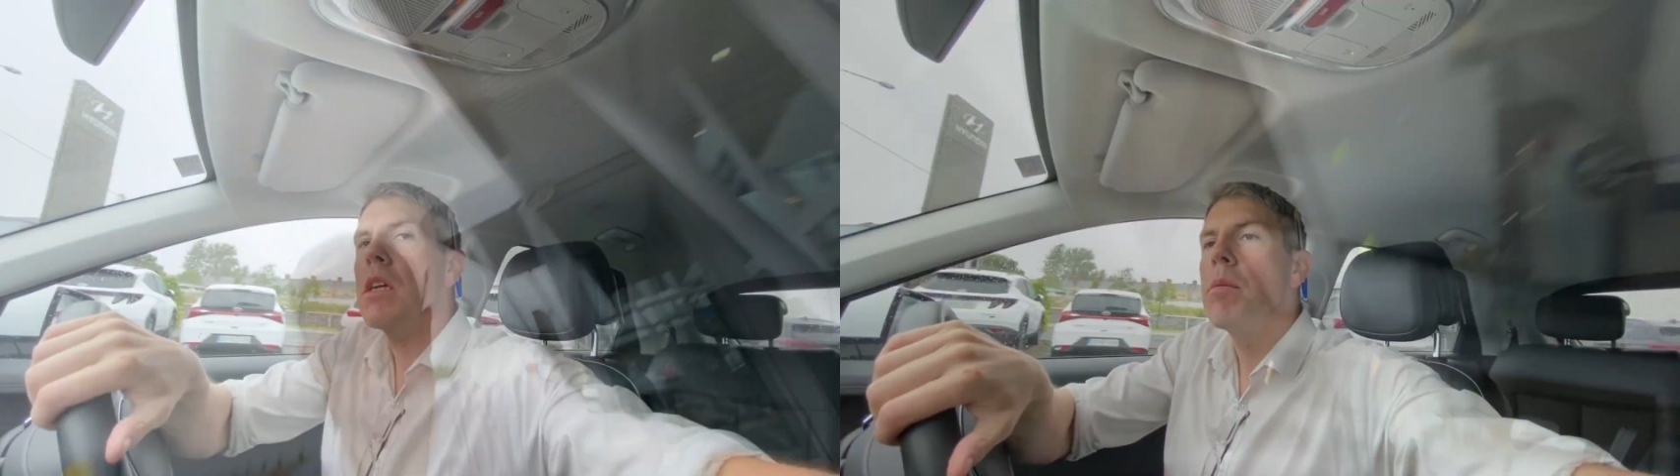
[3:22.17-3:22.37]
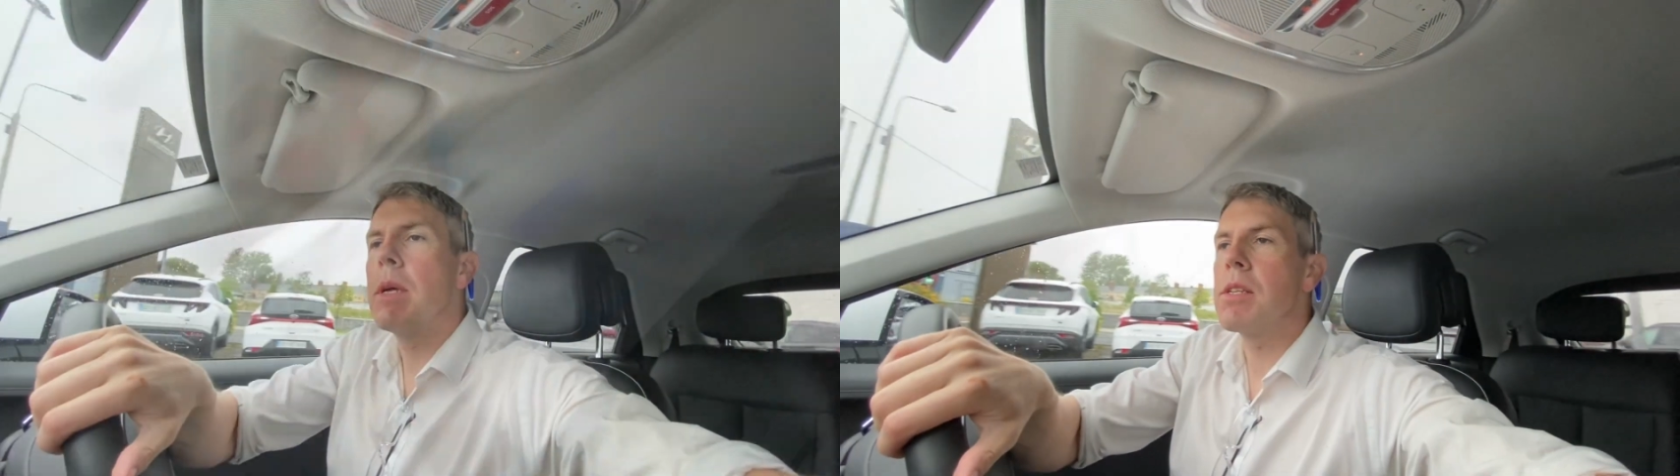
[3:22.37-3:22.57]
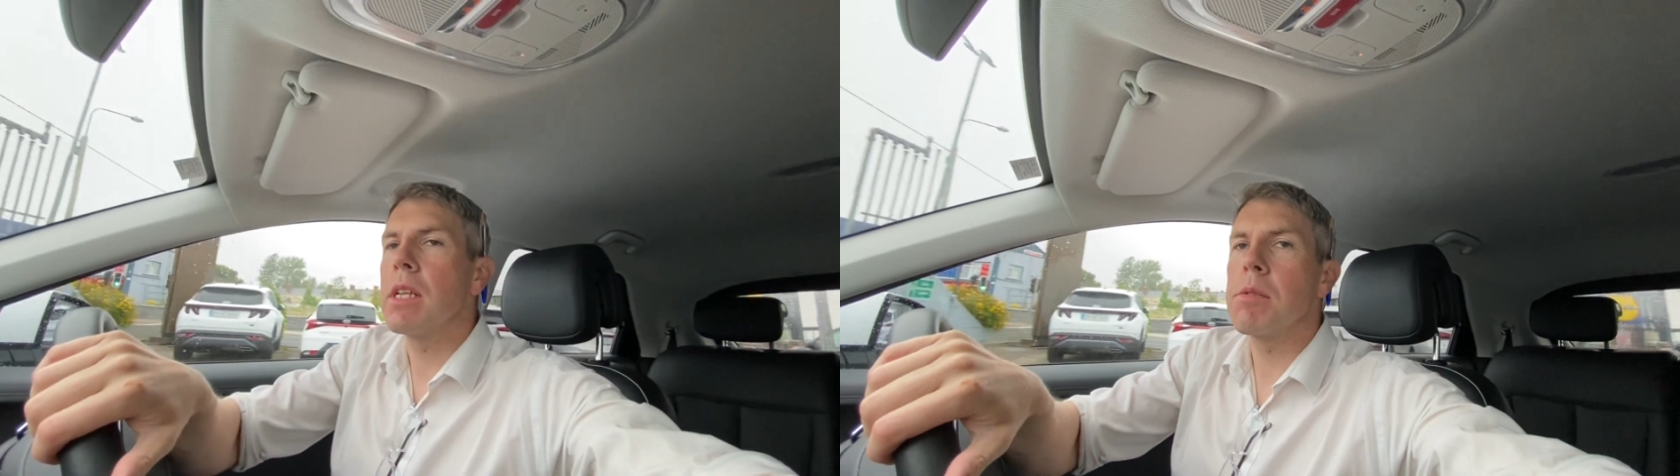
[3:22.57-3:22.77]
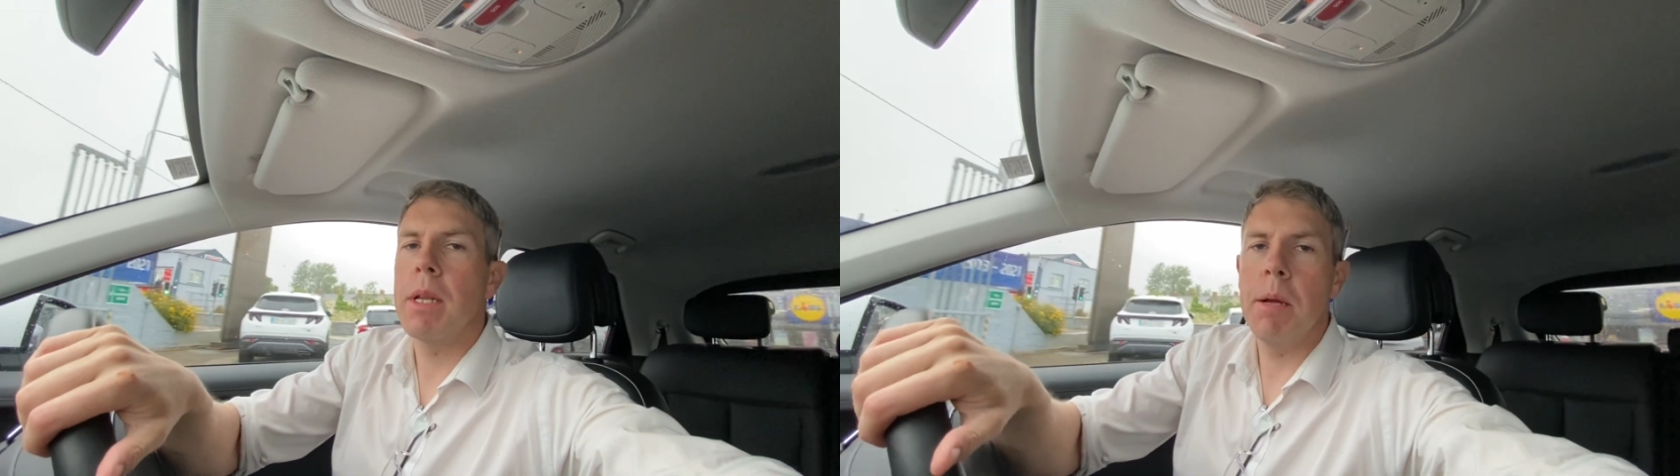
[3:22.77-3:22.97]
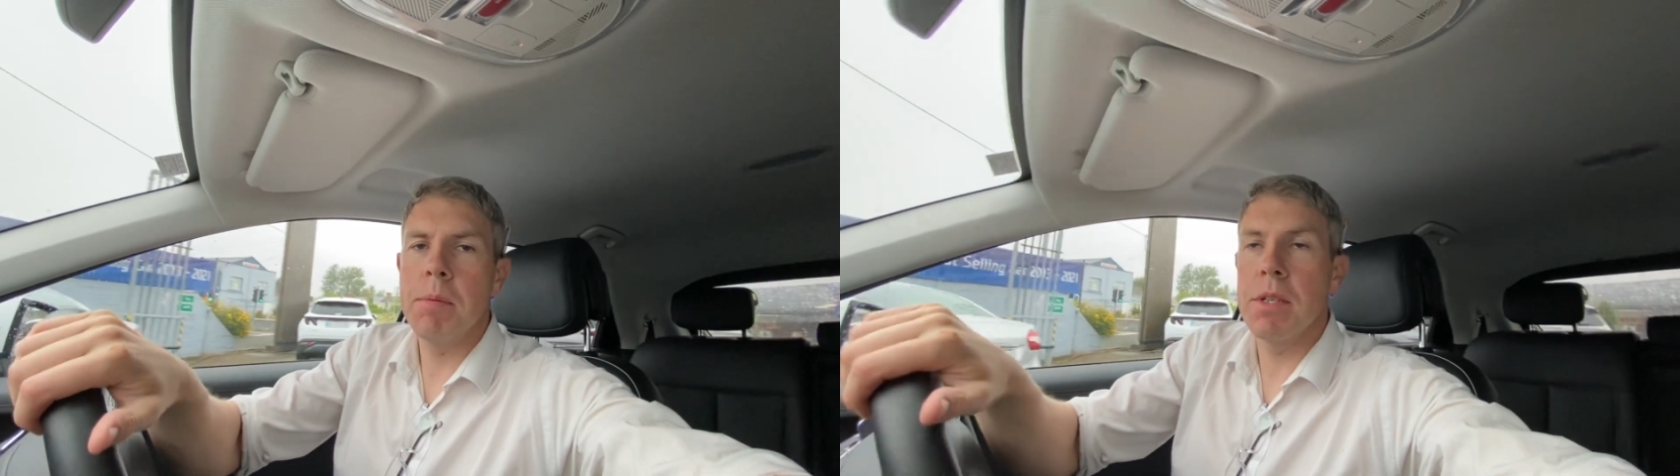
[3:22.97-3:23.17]
Basically, that's what
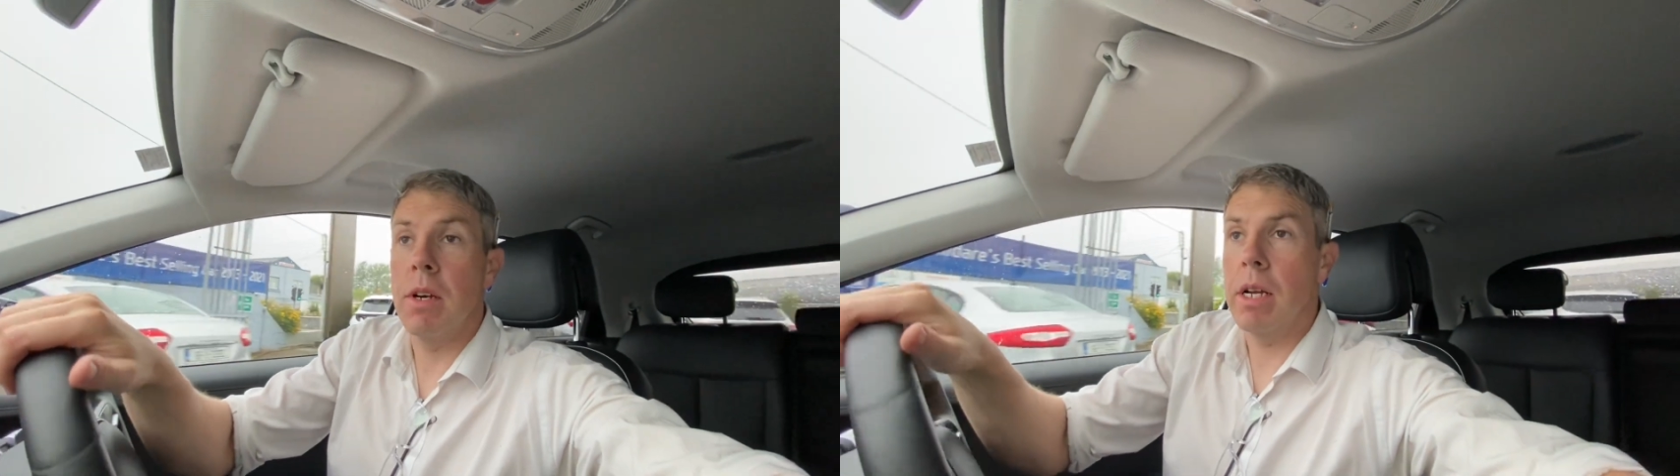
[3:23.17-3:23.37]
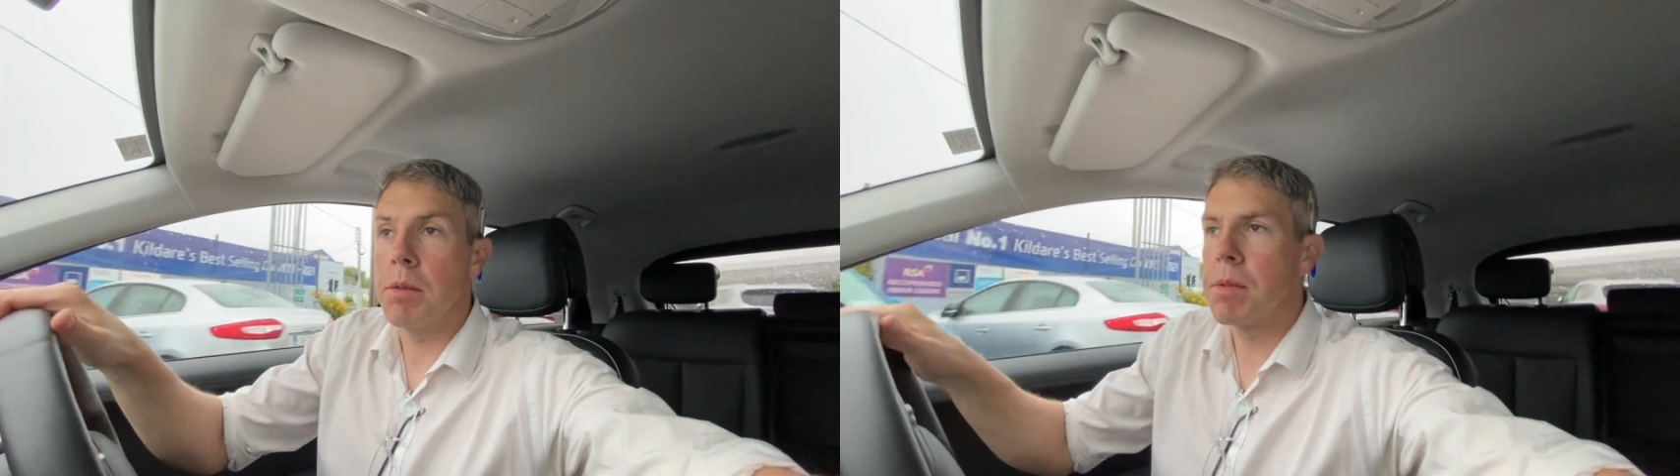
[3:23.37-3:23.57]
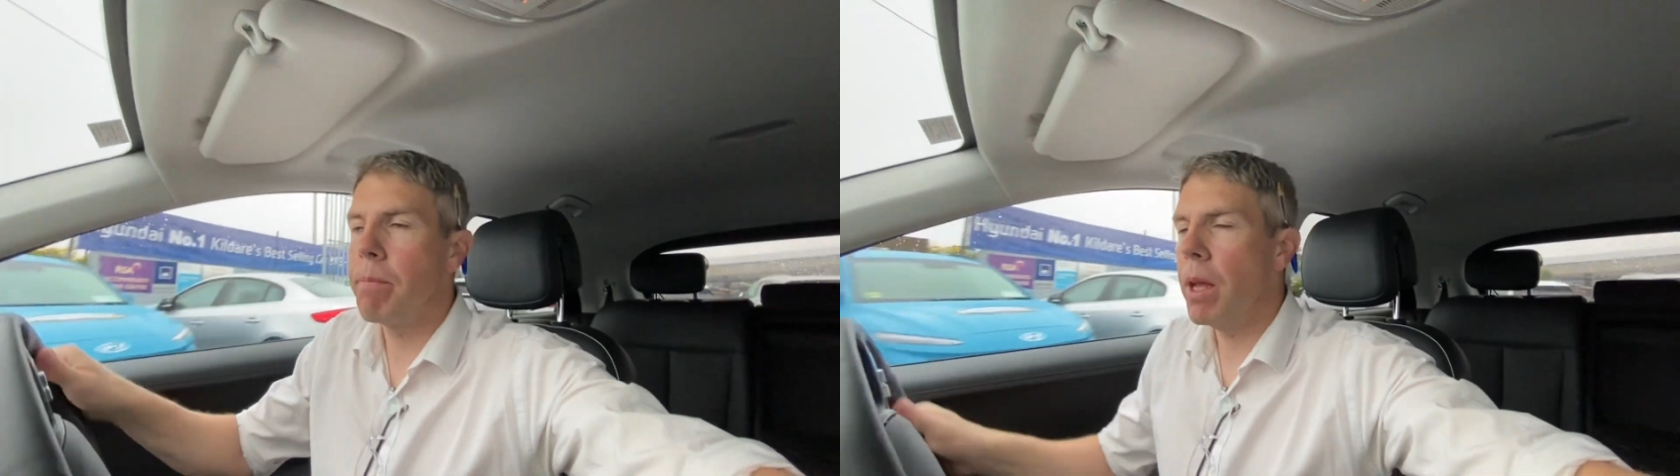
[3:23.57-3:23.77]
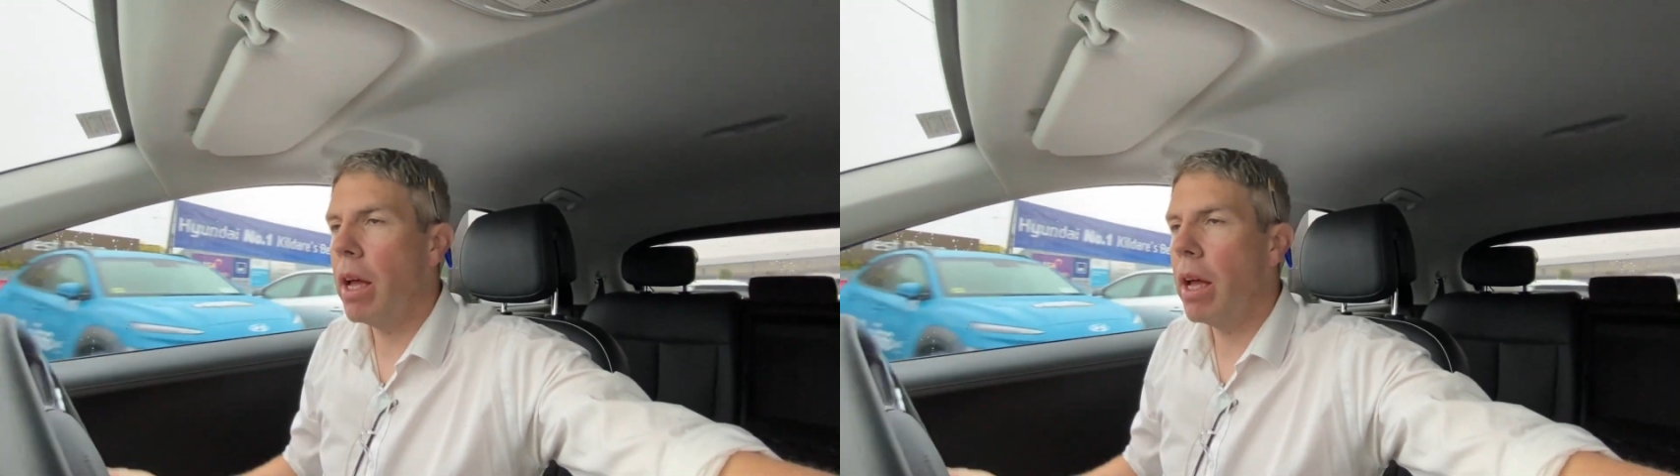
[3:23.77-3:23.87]
happens in your house.